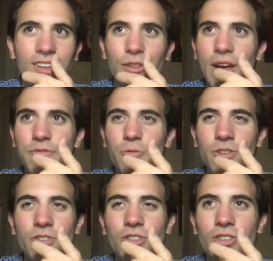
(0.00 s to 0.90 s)

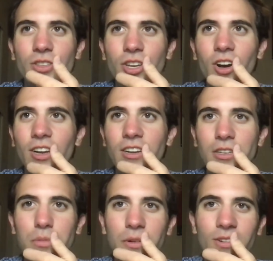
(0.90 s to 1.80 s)
Leftwich is just young and
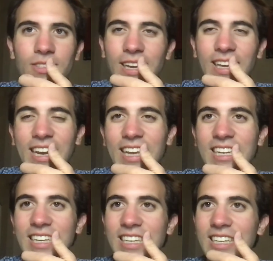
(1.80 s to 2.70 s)
experienced. I get
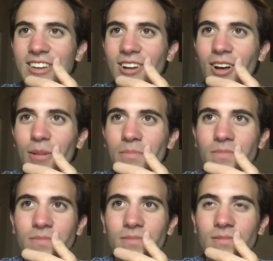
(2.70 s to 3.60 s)
it.
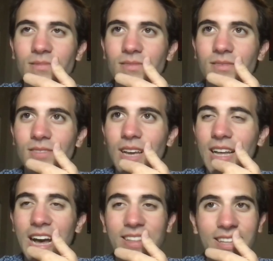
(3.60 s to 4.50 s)

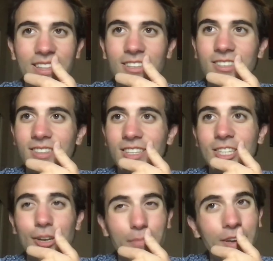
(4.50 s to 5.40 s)
I think this
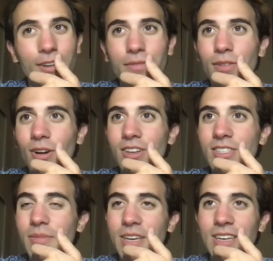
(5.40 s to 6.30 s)
could be good for us.
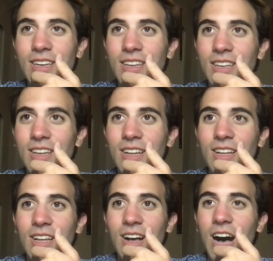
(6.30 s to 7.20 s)
I mean,
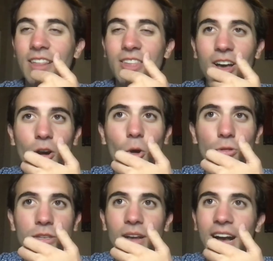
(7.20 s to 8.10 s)
I thought
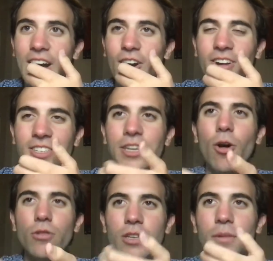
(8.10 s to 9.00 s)
honestly,
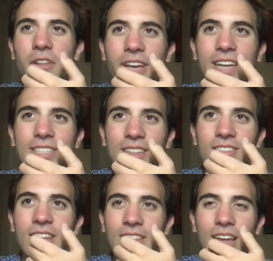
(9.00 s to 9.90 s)
ultimately, I did
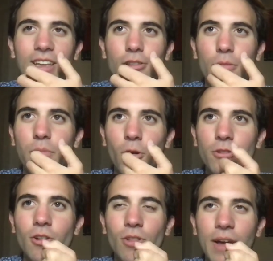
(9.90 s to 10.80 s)
think that either
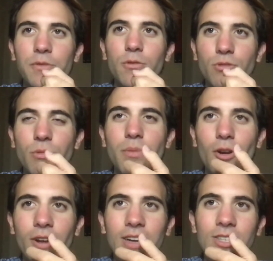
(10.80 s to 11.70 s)
Bulls or Leftwich would be
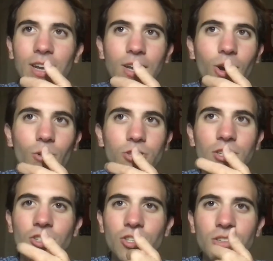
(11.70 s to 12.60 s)
our next head coach.
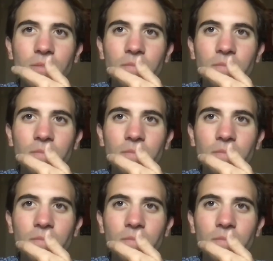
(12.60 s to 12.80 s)
It's just